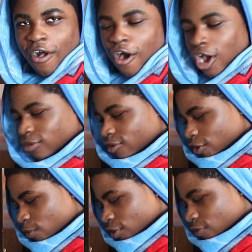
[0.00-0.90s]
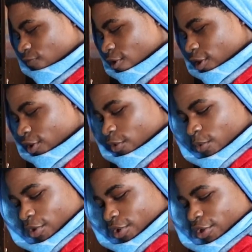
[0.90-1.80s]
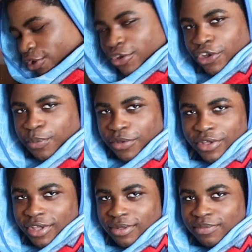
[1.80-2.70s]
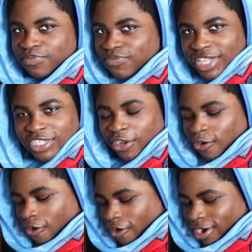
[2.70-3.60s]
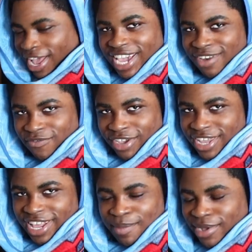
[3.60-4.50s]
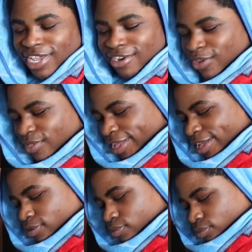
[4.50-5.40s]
All you have to do is follow a cookbook. That's not hard. I can read. Anybody can do that.